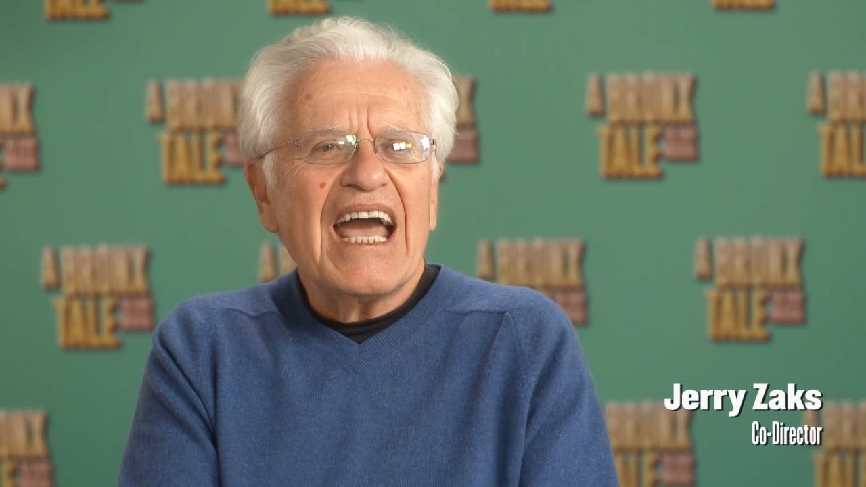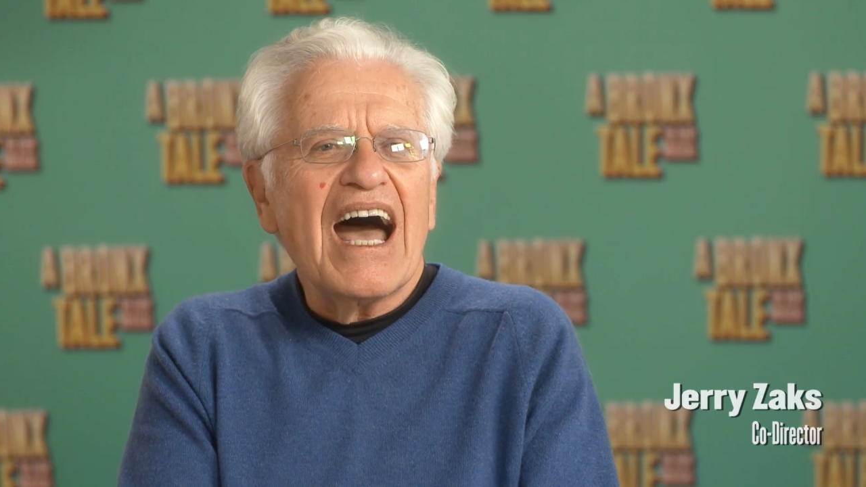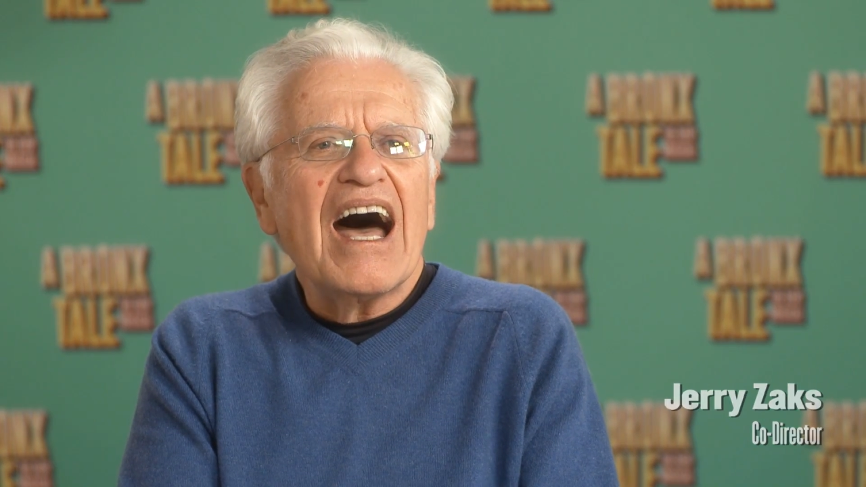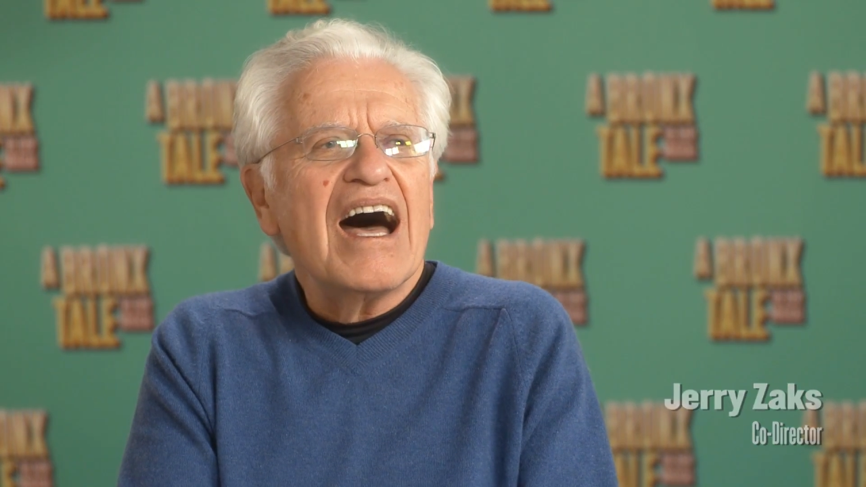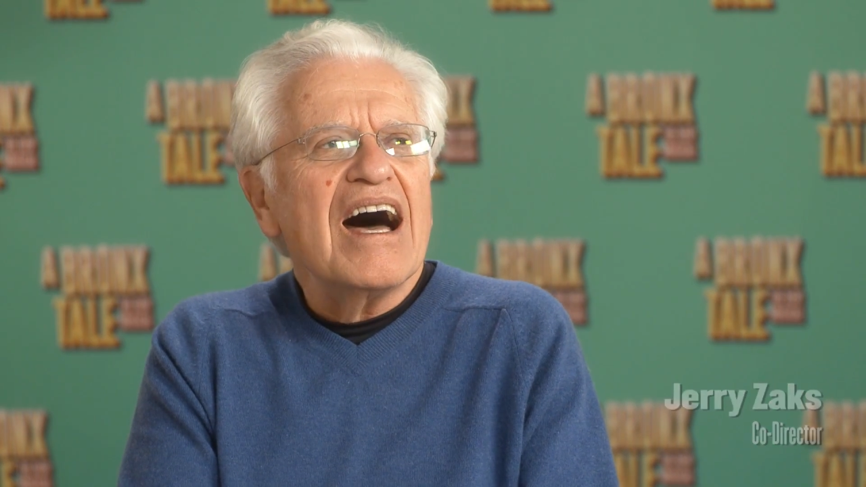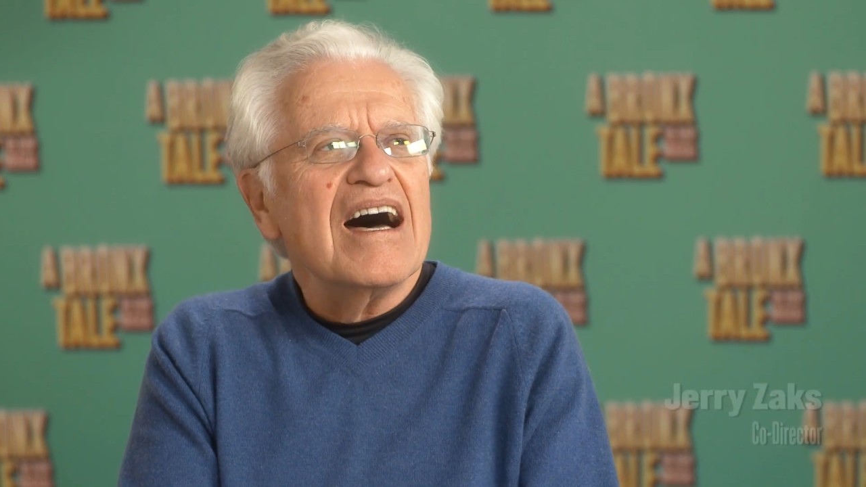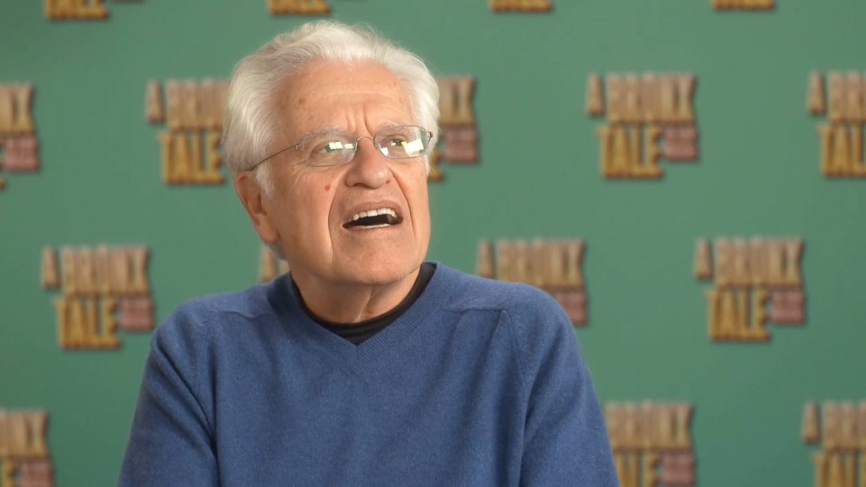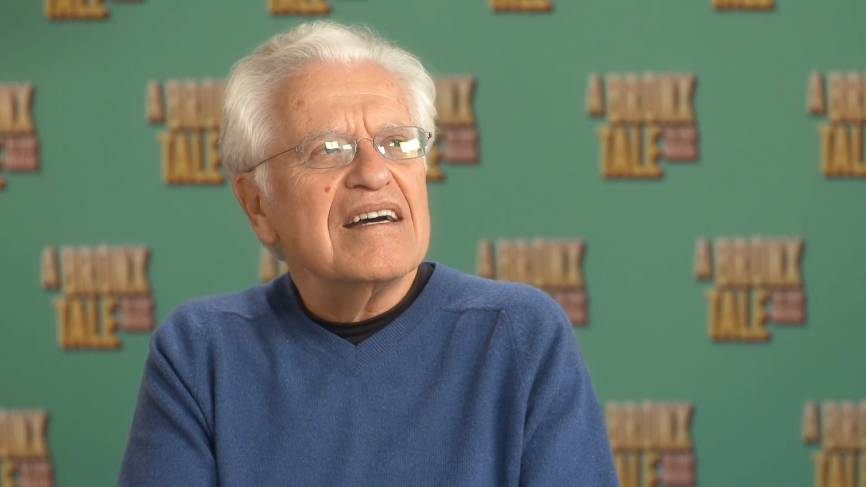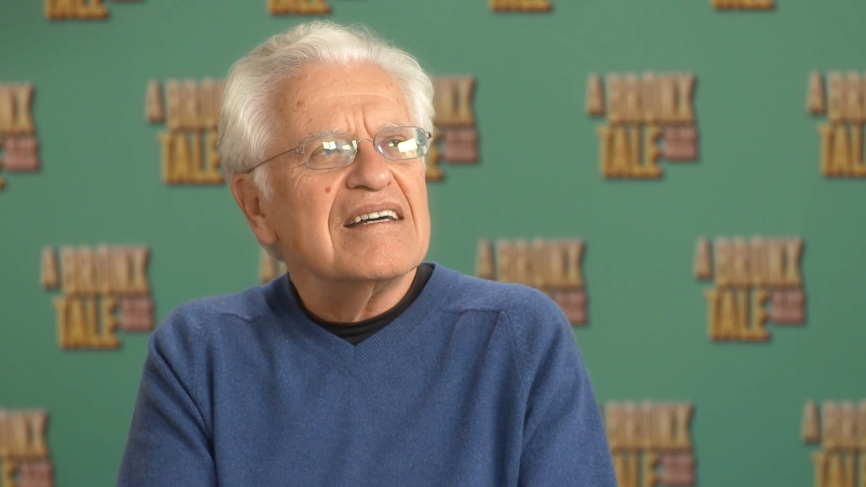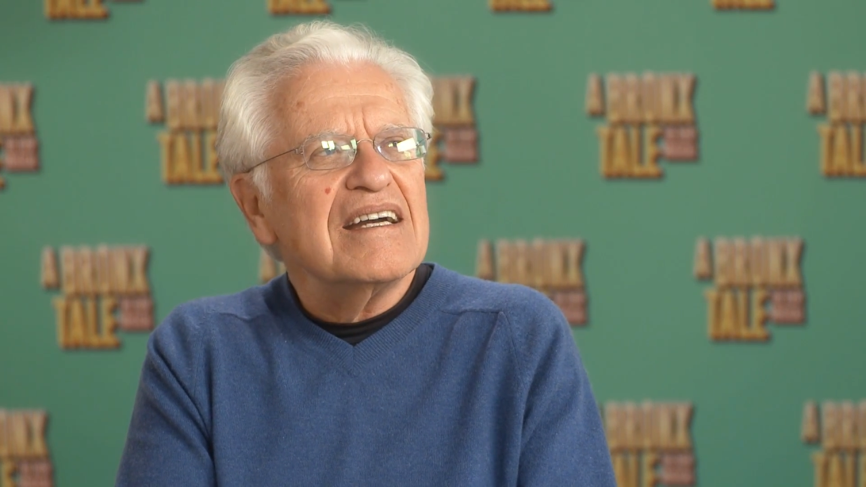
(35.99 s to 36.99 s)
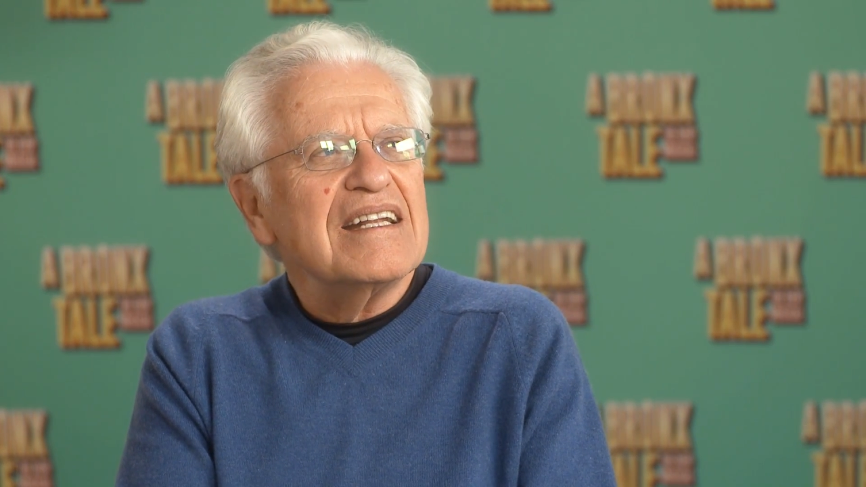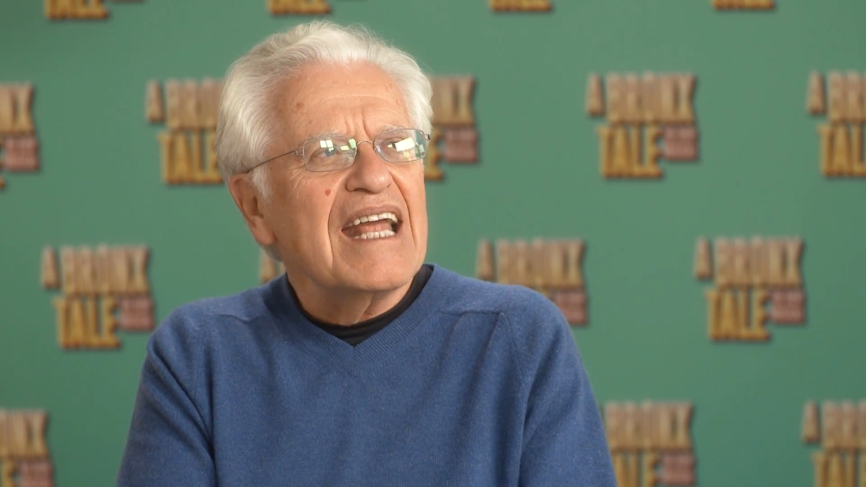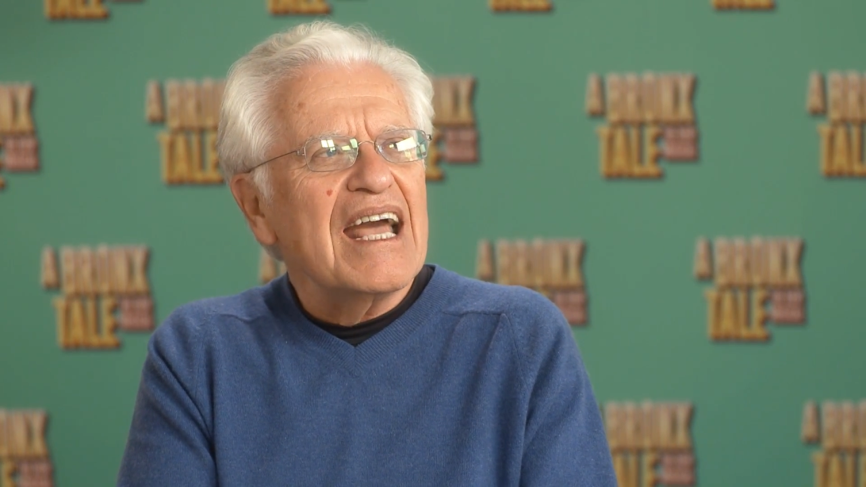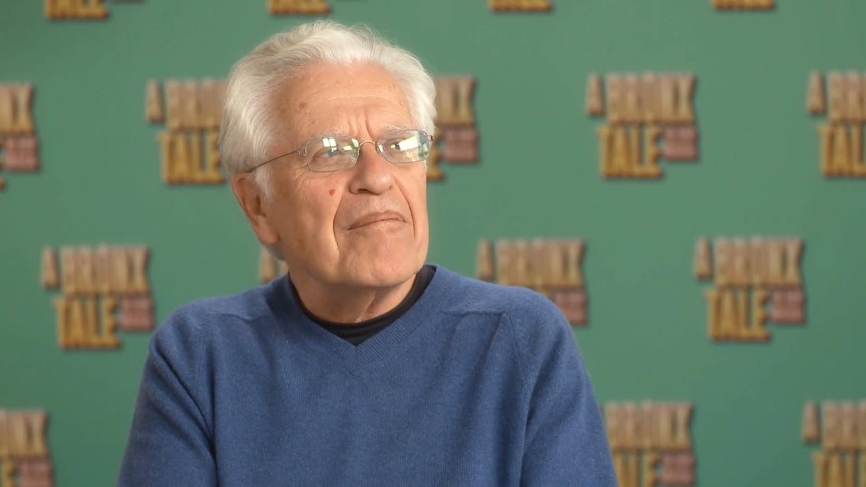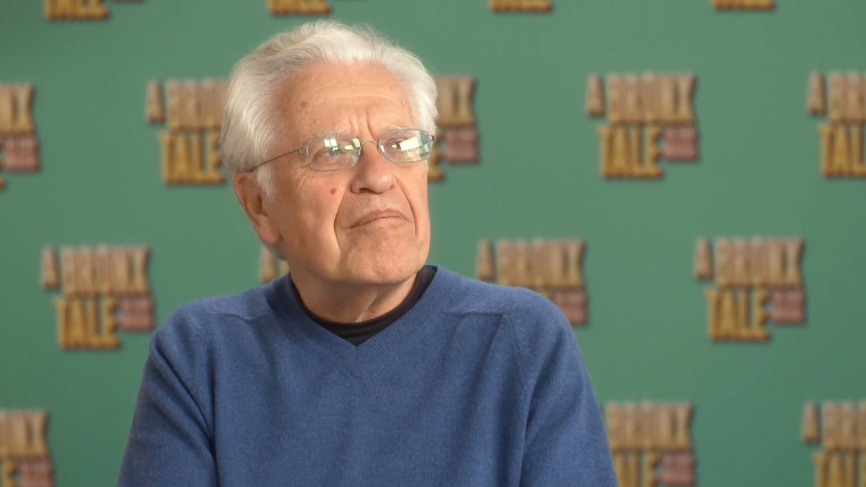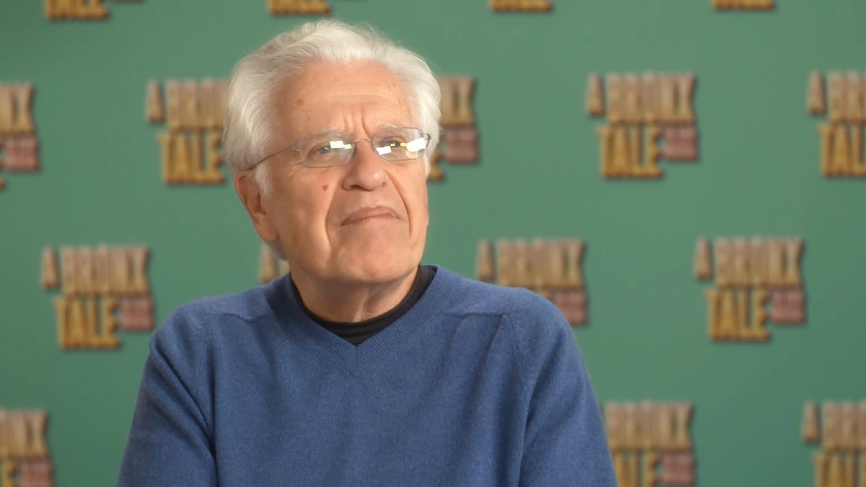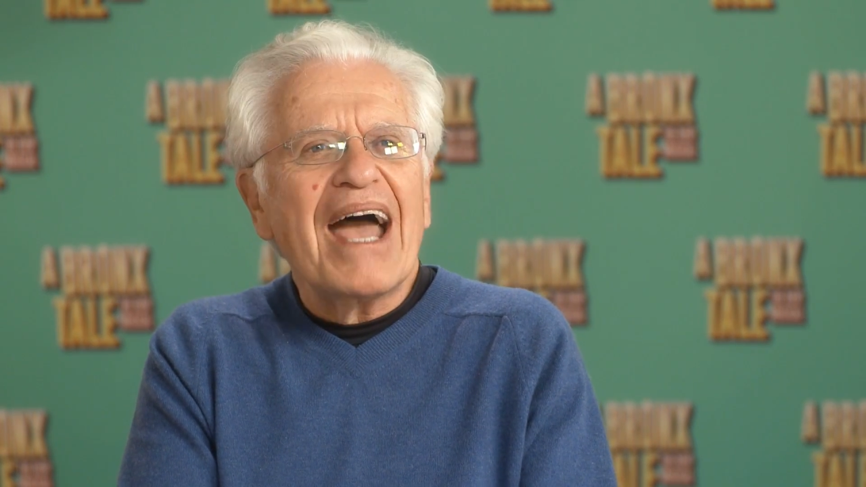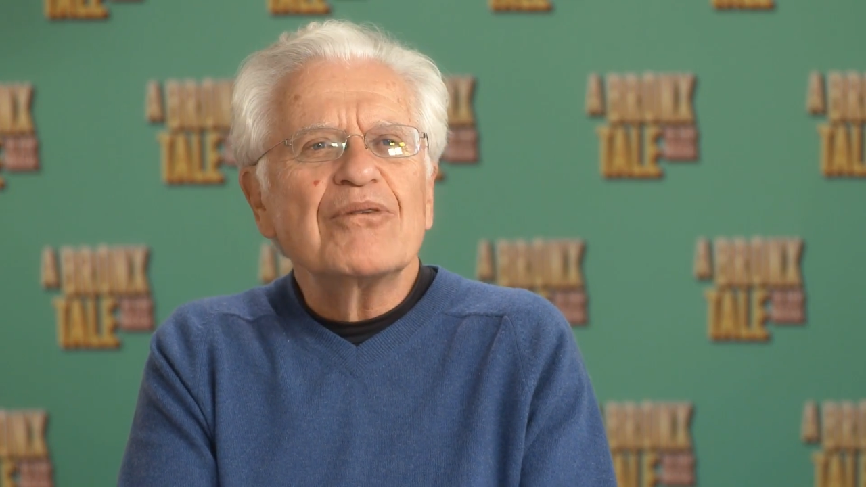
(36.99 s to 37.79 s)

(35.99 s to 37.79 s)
Uh, uh, a